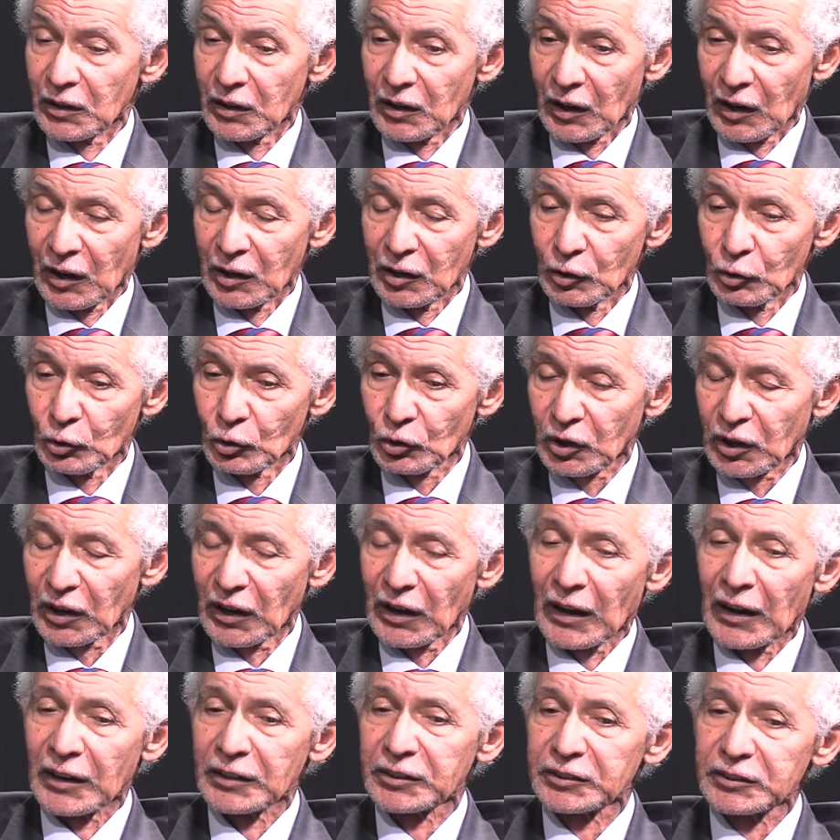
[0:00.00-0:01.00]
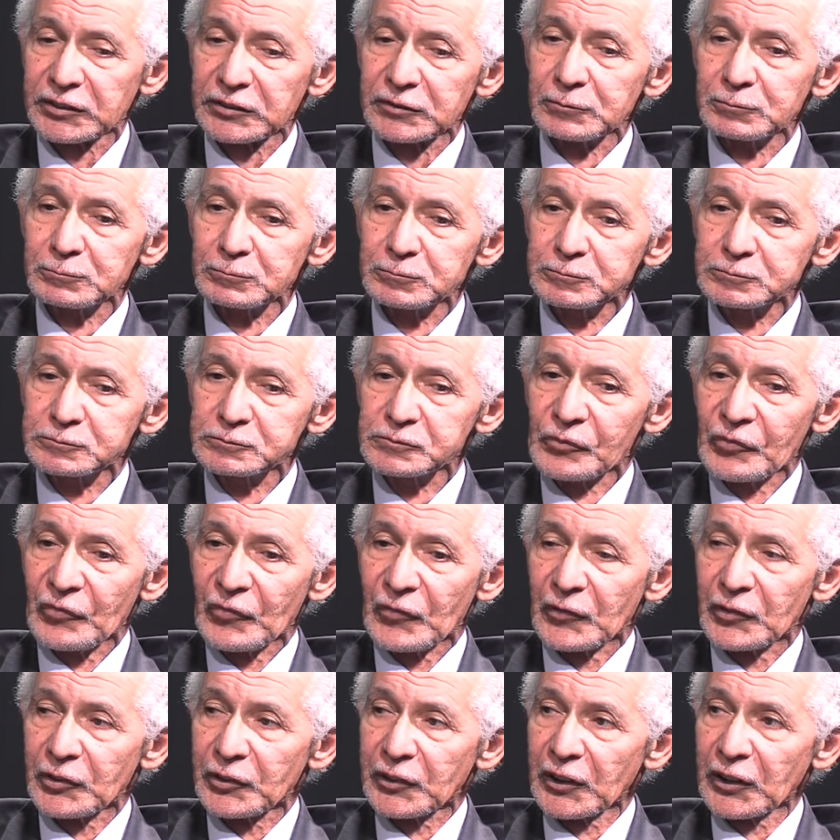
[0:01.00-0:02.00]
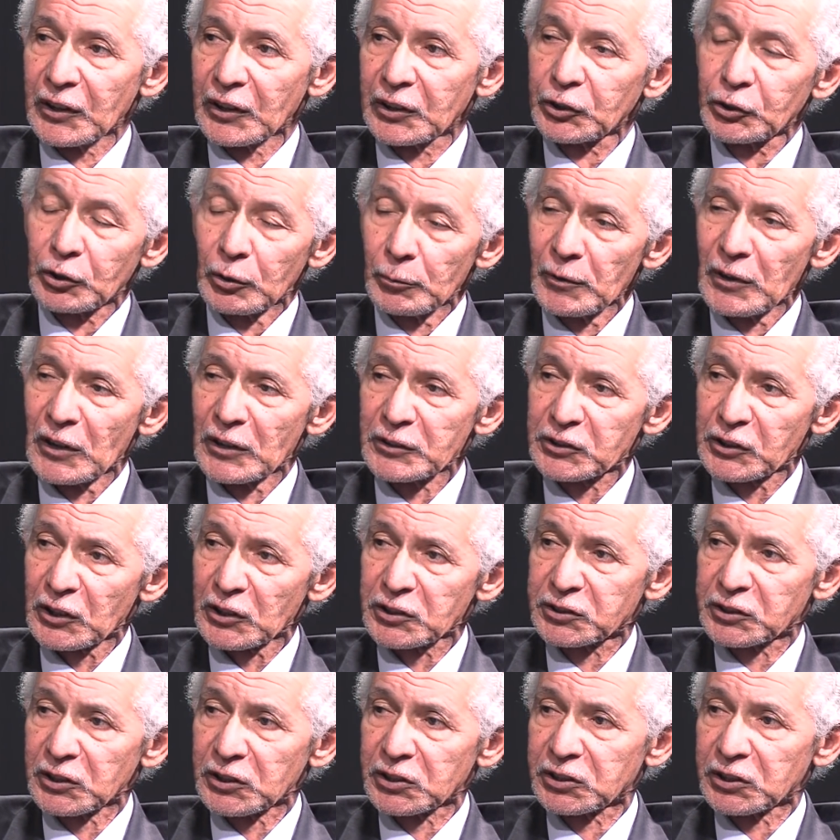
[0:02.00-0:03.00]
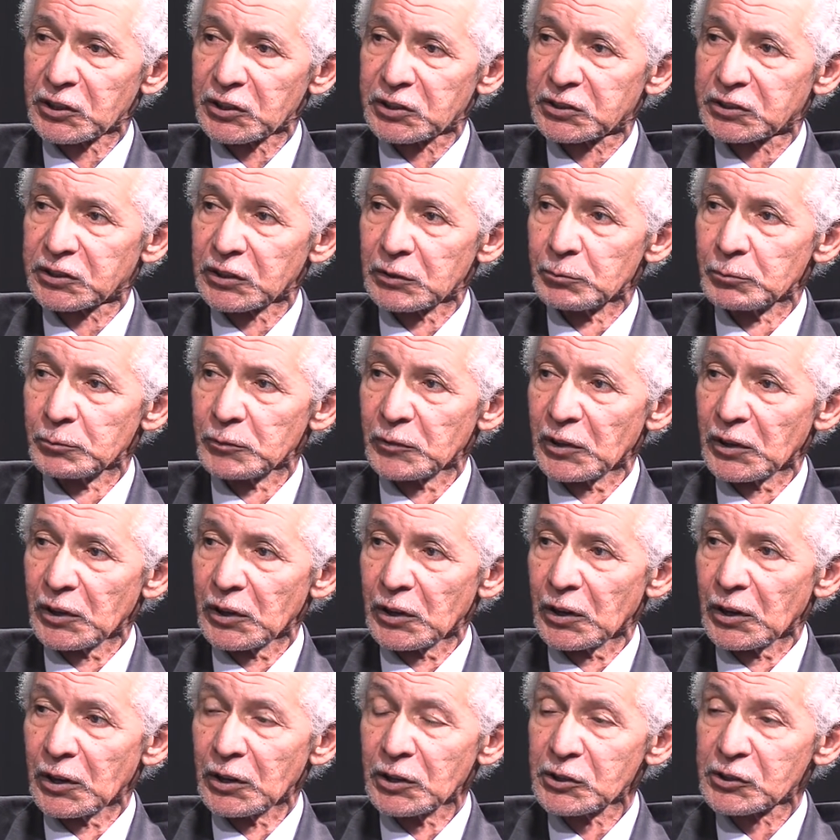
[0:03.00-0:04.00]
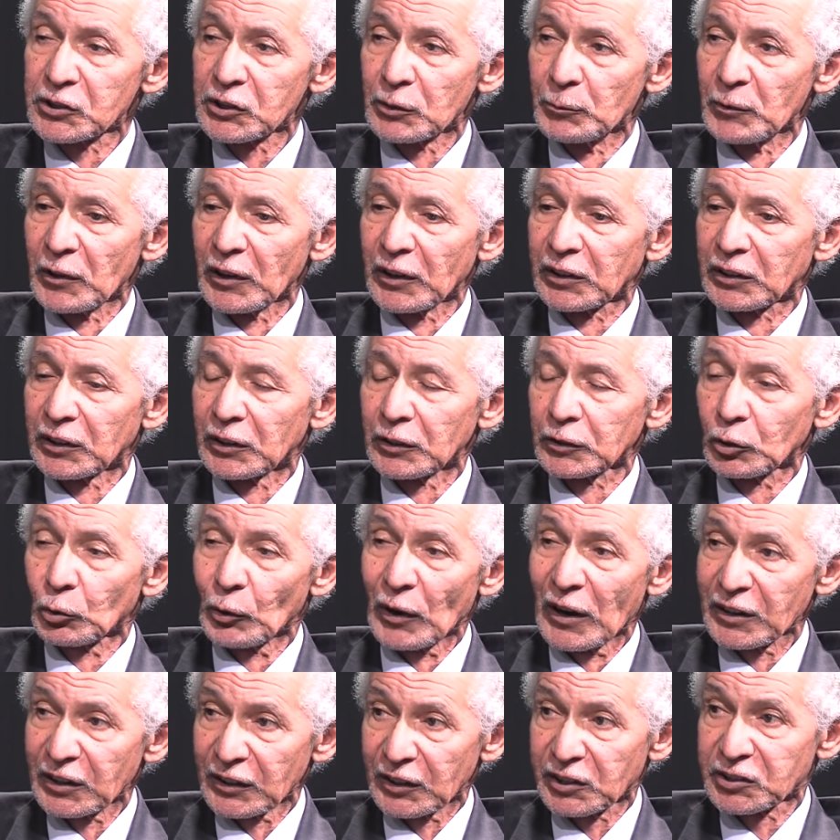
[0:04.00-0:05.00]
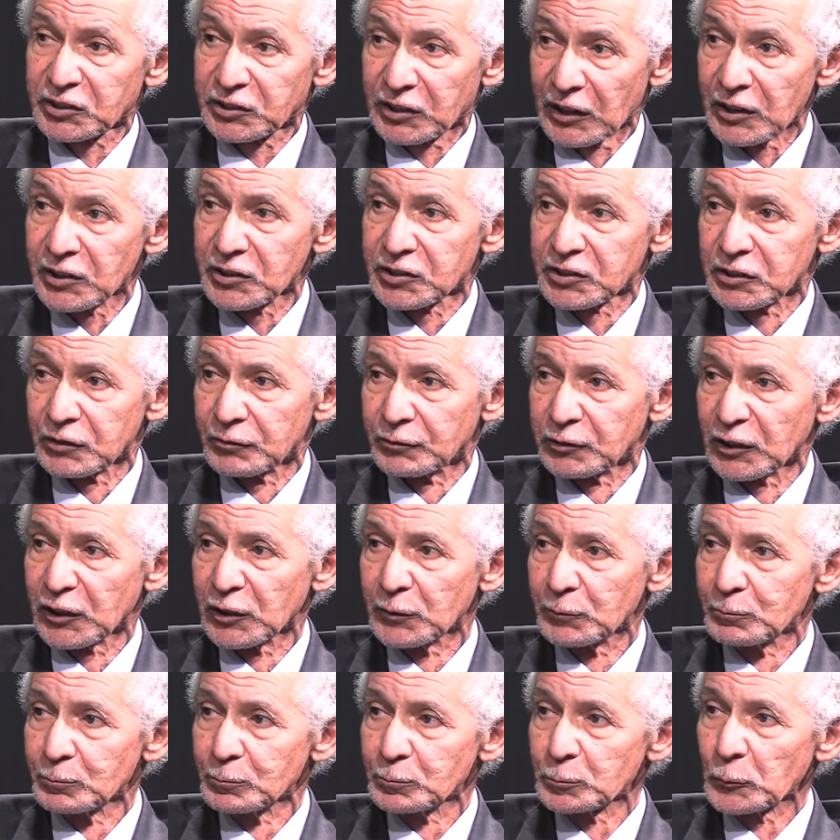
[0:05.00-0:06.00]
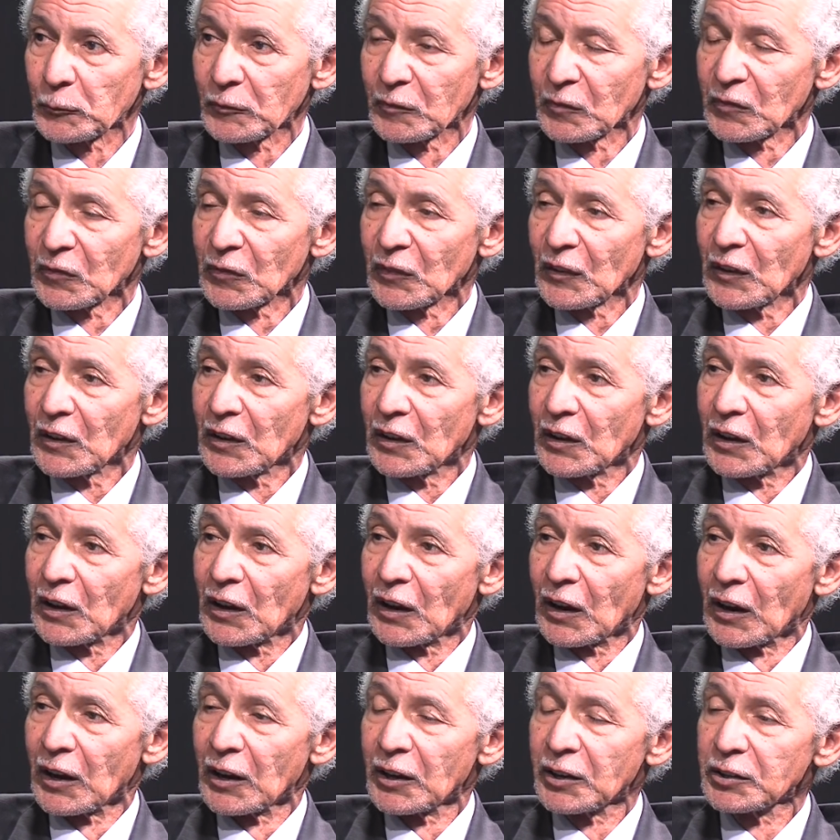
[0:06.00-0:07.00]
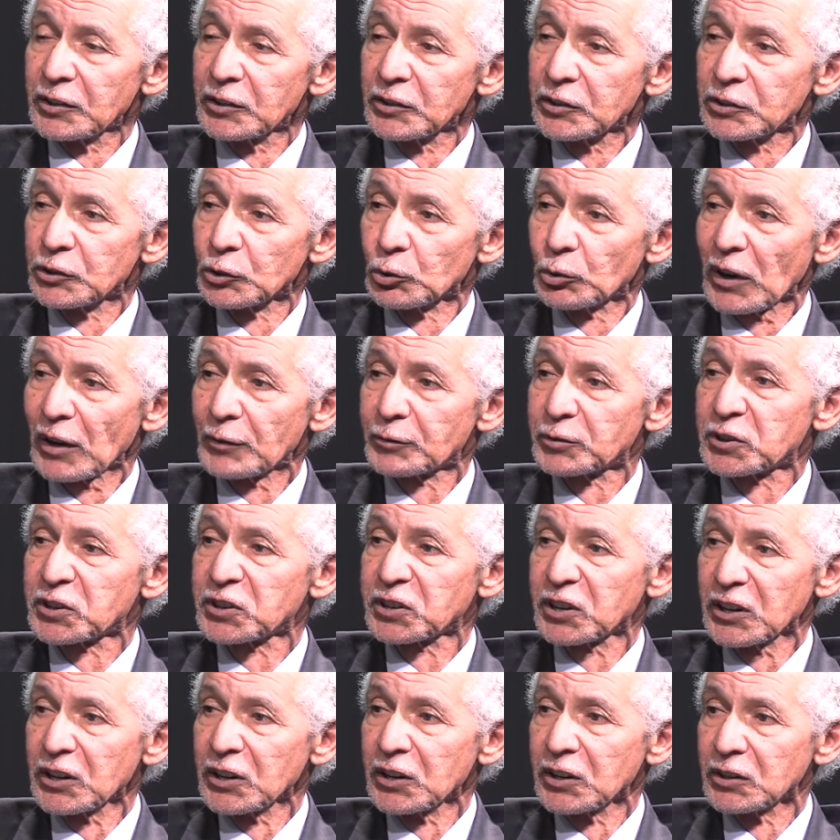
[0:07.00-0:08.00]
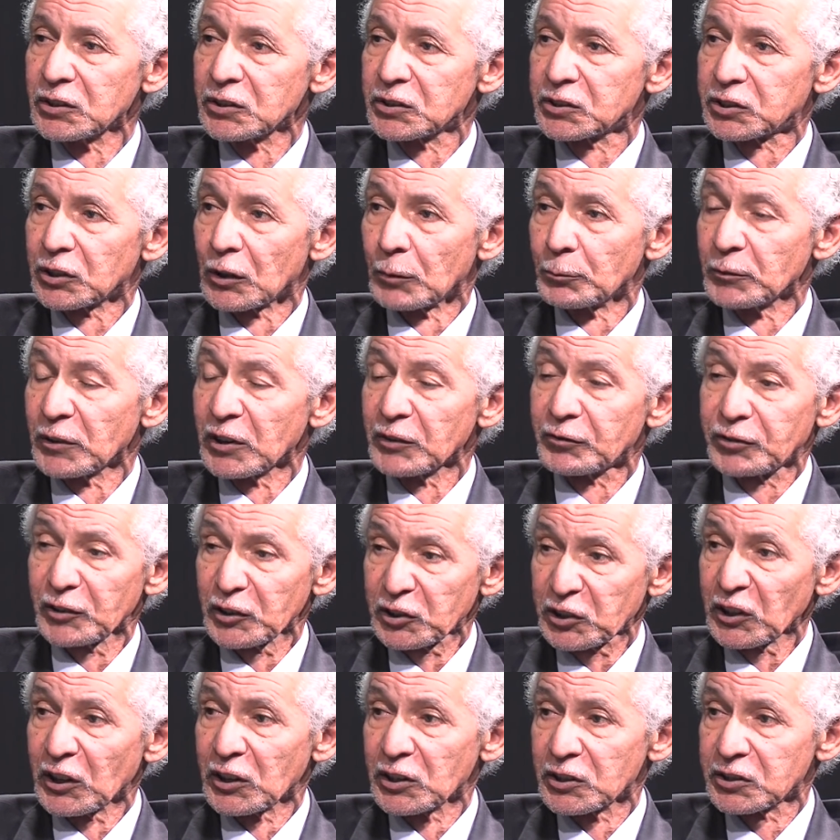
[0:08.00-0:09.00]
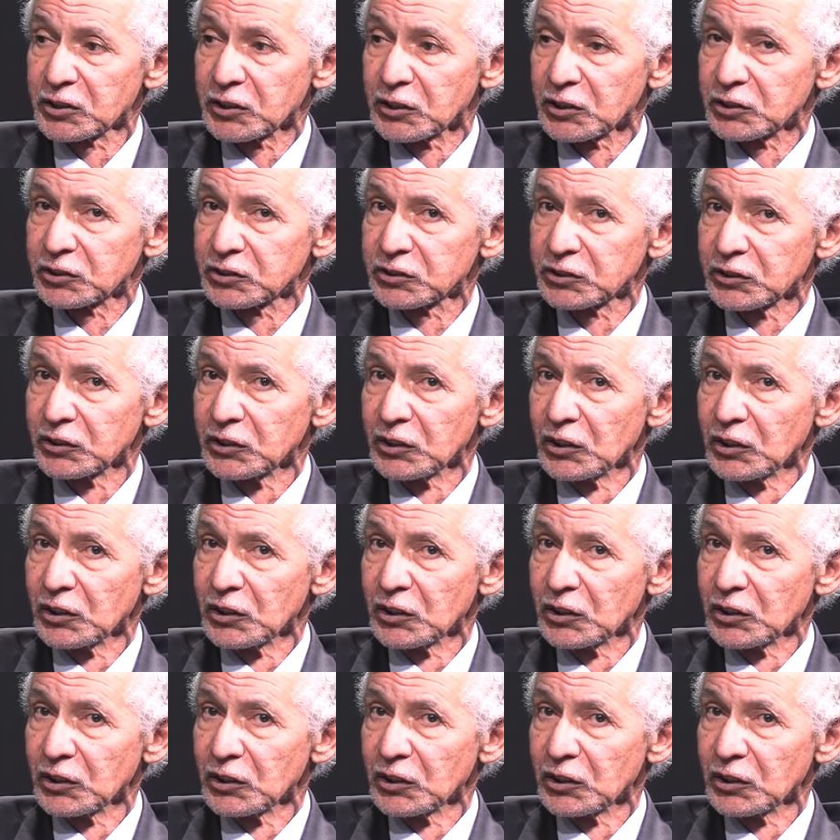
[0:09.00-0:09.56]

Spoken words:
a look at the criminal justice system in Jamaica quite extensively, and you have seen some deficiencies